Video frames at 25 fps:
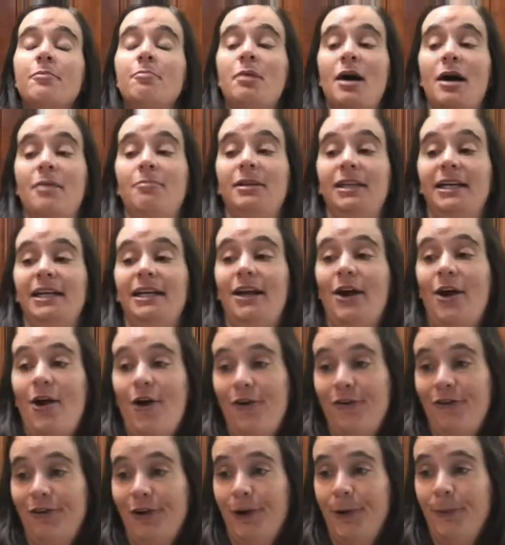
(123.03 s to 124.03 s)
bubbling
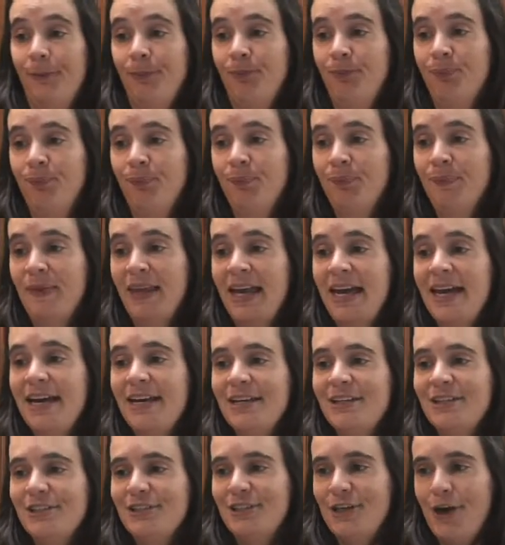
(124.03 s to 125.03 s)
over.
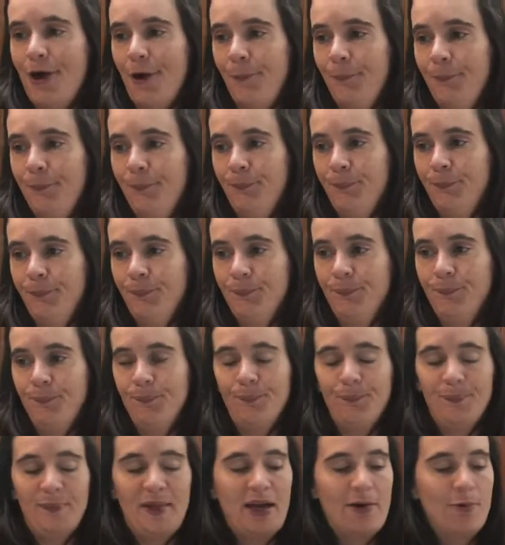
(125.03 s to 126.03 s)
So
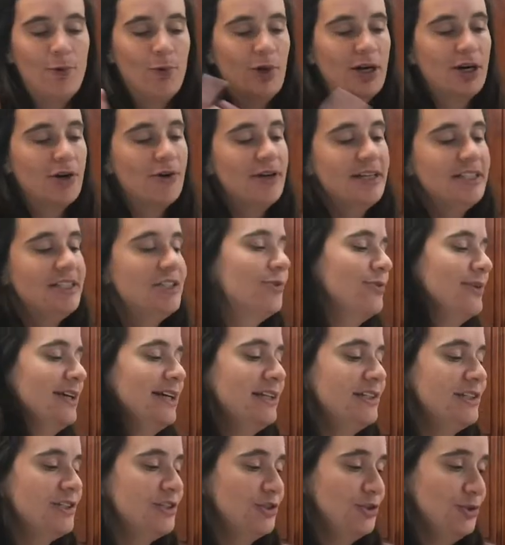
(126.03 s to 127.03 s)
we're going to read
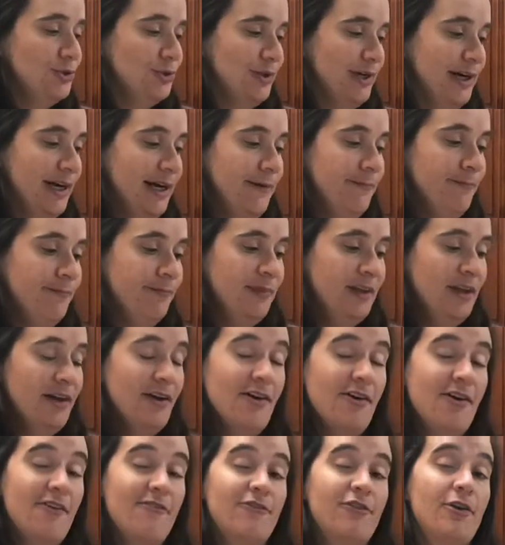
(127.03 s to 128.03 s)
a story
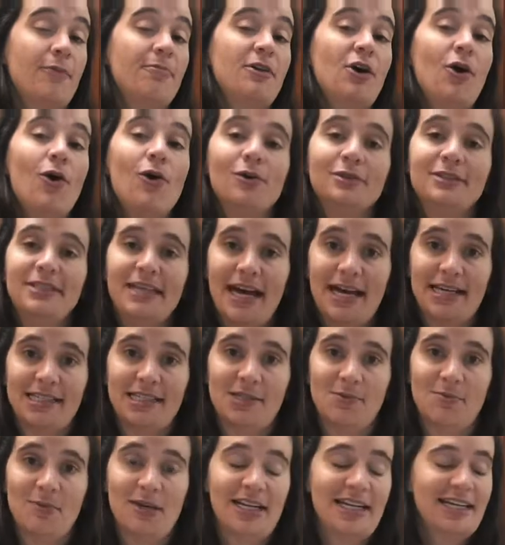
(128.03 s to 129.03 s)
from the Old
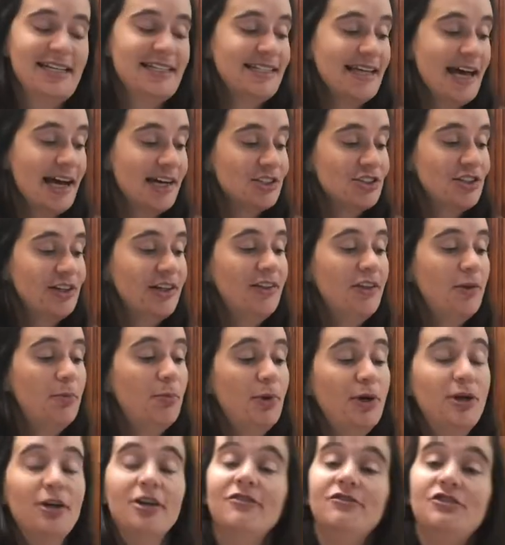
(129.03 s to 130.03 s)
Testament. It's actually in the
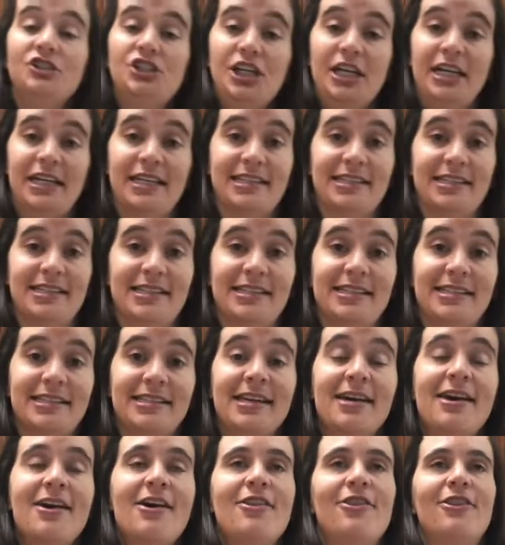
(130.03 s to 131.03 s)
book of Genesis,
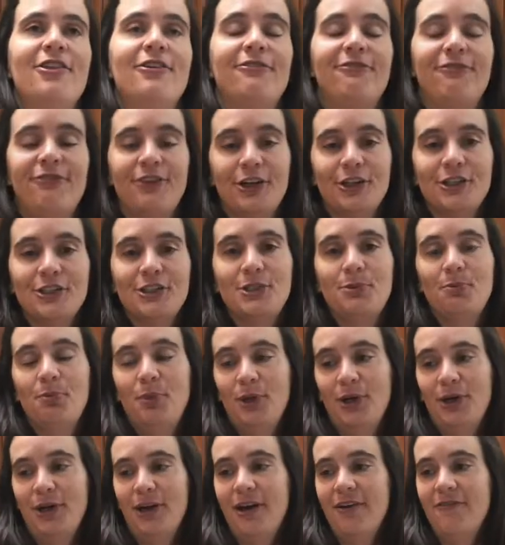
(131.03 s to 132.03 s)
the first
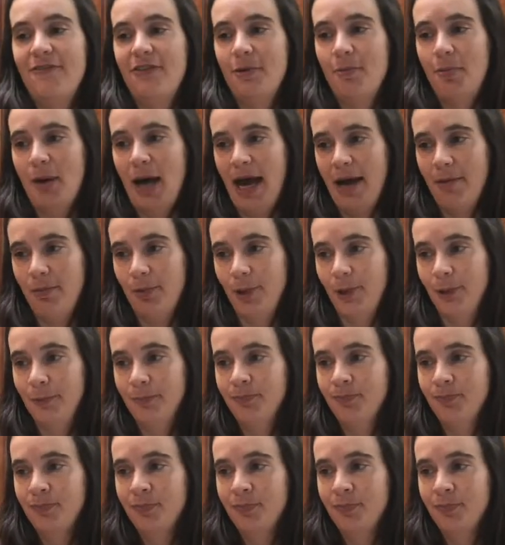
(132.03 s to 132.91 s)
book of the Bible.